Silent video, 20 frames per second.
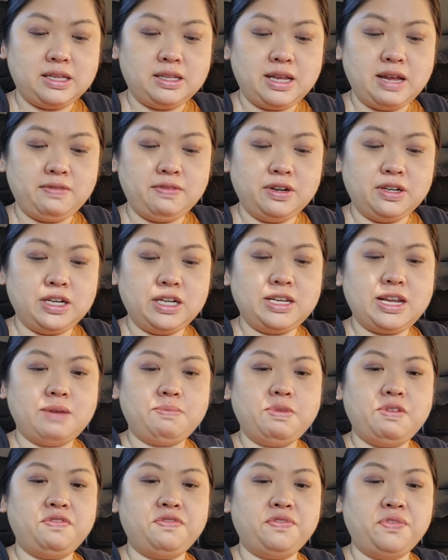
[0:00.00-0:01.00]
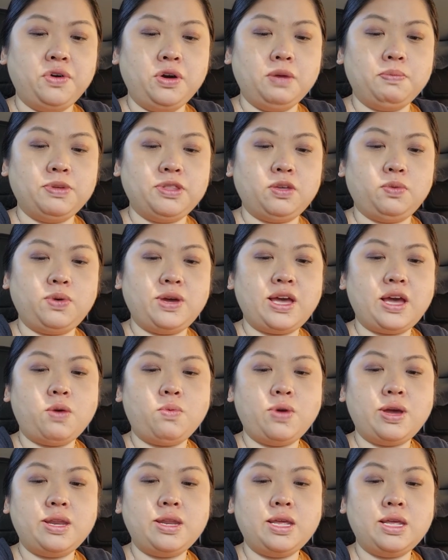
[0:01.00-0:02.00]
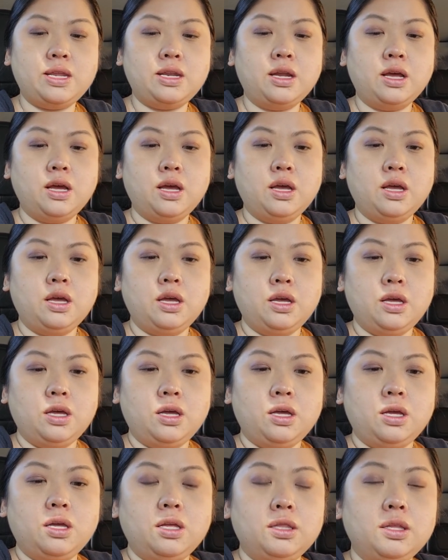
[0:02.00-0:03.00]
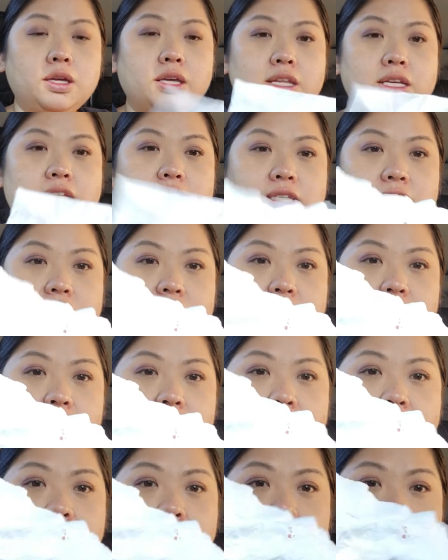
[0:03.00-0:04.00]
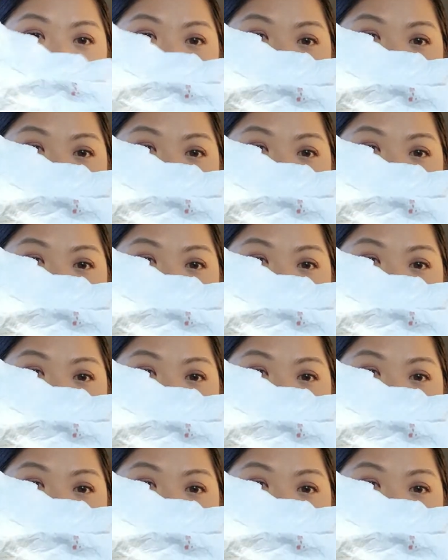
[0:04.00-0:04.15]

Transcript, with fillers: It never did that before, but the way I went in, look at this. I was